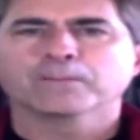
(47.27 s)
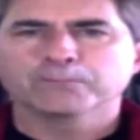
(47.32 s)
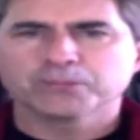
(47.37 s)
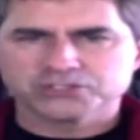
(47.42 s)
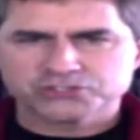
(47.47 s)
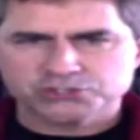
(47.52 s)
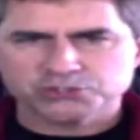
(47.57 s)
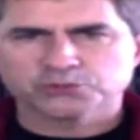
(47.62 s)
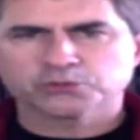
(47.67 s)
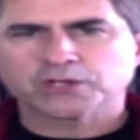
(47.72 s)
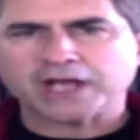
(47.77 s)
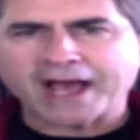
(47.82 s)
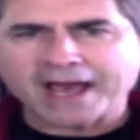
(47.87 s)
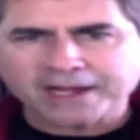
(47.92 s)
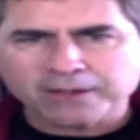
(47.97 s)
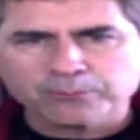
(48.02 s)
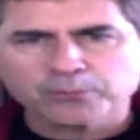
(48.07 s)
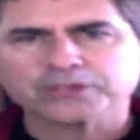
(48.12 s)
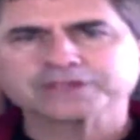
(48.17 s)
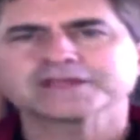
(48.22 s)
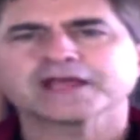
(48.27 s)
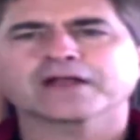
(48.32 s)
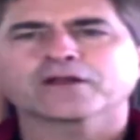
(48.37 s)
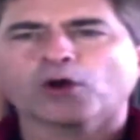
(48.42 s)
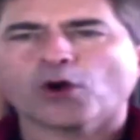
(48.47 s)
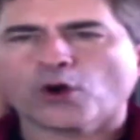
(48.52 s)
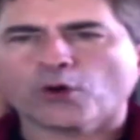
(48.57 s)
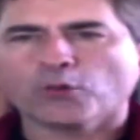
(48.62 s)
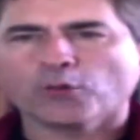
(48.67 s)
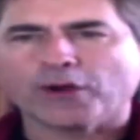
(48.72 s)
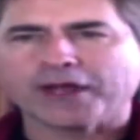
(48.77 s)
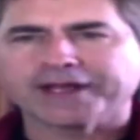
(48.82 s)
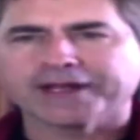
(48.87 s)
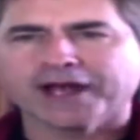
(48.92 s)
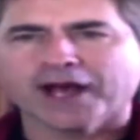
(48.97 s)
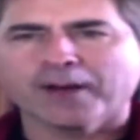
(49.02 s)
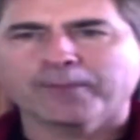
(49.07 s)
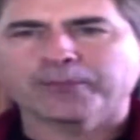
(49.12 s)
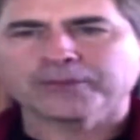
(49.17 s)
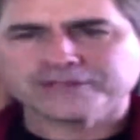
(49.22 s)
But you've got to bring that heart rate
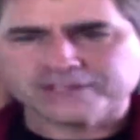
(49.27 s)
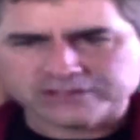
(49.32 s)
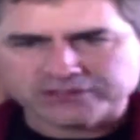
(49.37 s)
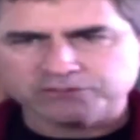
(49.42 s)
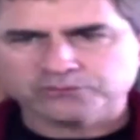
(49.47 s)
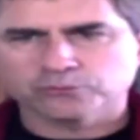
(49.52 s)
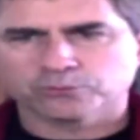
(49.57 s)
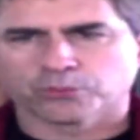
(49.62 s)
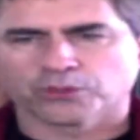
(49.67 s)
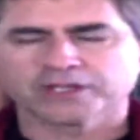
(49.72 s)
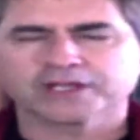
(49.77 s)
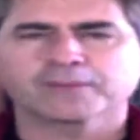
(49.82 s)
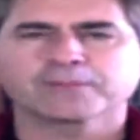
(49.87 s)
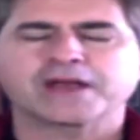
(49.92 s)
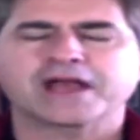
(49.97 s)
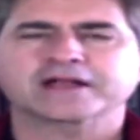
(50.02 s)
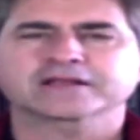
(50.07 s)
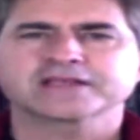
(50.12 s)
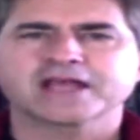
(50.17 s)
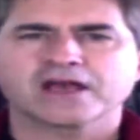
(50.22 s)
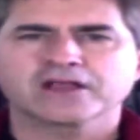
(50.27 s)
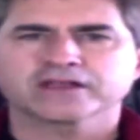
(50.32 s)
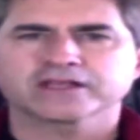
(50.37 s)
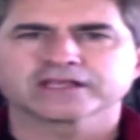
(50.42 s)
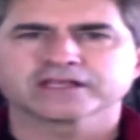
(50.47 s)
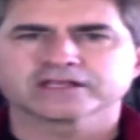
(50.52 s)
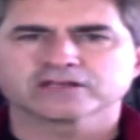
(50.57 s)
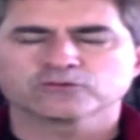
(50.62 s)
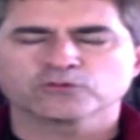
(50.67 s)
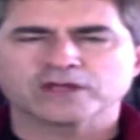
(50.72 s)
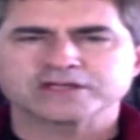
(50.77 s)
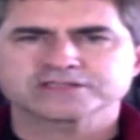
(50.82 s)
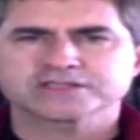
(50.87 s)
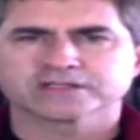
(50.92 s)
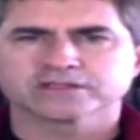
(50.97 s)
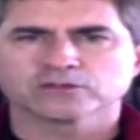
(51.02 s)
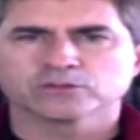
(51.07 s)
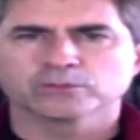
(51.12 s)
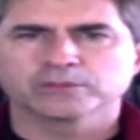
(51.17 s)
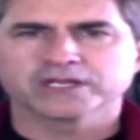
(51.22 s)
up and then you bring it back down again and
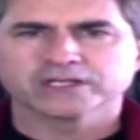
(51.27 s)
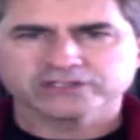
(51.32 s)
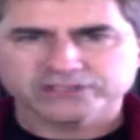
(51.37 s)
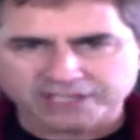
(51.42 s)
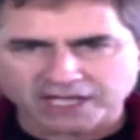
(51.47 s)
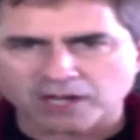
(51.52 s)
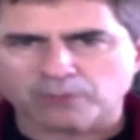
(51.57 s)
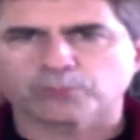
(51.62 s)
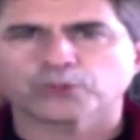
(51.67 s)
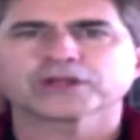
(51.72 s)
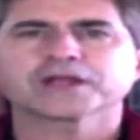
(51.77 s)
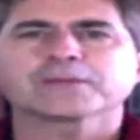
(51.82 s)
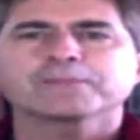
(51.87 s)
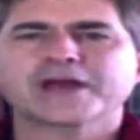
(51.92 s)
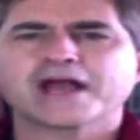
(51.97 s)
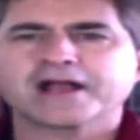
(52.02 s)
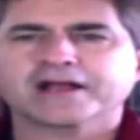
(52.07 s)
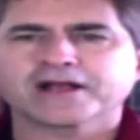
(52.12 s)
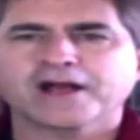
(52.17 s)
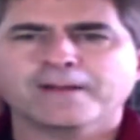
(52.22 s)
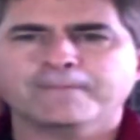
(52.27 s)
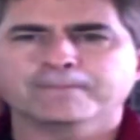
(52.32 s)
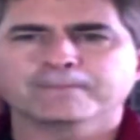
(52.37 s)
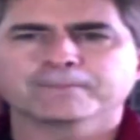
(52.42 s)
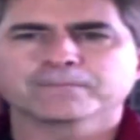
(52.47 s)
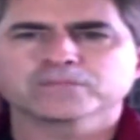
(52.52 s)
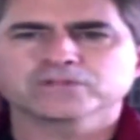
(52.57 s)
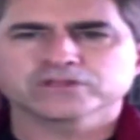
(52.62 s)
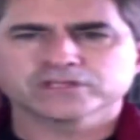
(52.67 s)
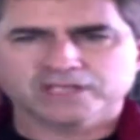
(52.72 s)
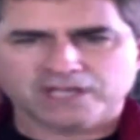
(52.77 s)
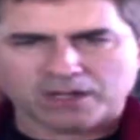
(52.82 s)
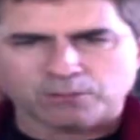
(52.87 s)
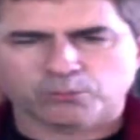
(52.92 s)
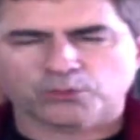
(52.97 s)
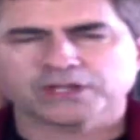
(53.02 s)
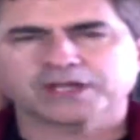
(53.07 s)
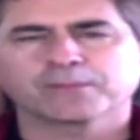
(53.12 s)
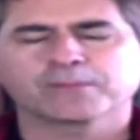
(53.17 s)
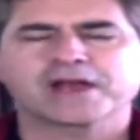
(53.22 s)
rest a little bit. You got to bring it back up, you got to
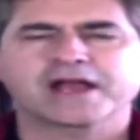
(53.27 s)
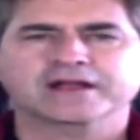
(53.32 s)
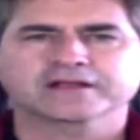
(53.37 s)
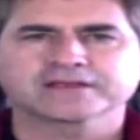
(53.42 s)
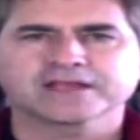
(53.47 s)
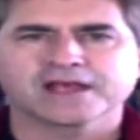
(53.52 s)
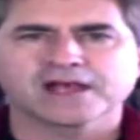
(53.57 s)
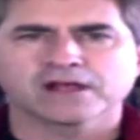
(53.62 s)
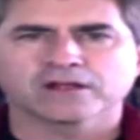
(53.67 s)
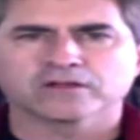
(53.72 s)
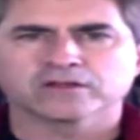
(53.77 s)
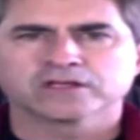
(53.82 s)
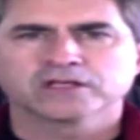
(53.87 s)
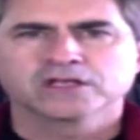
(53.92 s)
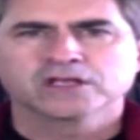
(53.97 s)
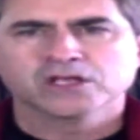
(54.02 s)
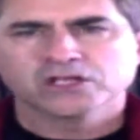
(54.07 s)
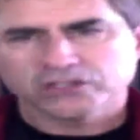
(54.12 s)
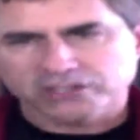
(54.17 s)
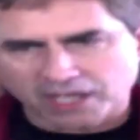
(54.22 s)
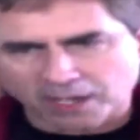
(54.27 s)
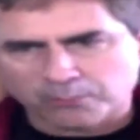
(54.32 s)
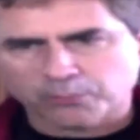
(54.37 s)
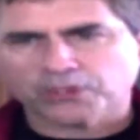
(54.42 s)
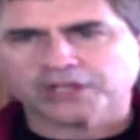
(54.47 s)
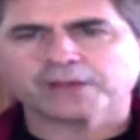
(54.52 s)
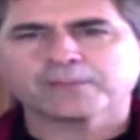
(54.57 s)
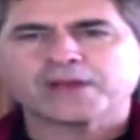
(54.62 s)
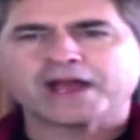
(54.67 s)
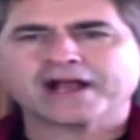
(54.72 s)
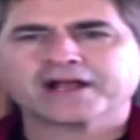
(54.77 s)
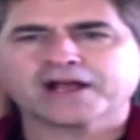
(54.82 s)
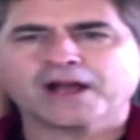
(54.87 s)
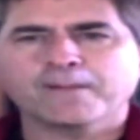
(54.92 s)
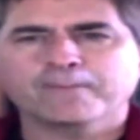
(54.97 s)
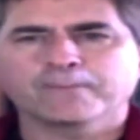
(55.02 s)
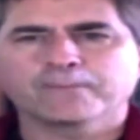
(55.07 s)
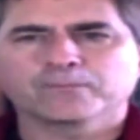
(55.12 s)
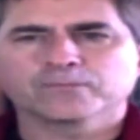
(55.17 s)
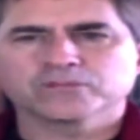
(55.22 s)
bring it back down. You got to bring it back
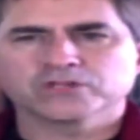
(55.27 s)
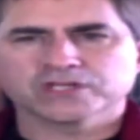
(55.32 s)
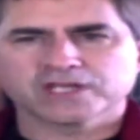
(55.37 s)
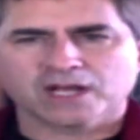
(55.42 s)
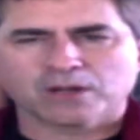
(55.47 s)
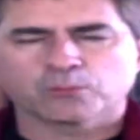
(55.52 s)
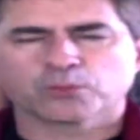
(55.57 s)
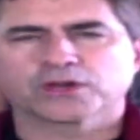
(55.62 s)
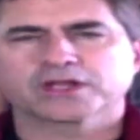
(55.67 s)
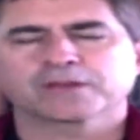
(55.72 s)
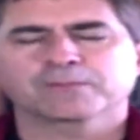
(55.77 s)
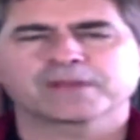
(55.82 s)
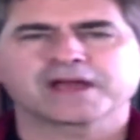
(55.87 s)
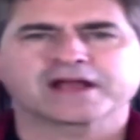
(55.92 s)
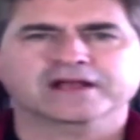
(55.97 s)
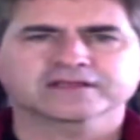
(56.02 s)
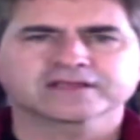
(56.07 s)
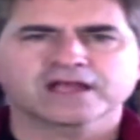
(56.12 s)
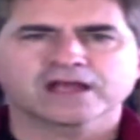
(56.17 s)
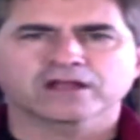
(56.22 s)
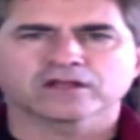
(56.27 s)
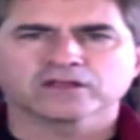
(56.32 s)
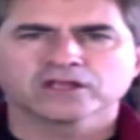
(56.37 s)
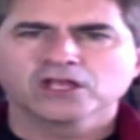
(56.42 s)
up, you got to bring it back down.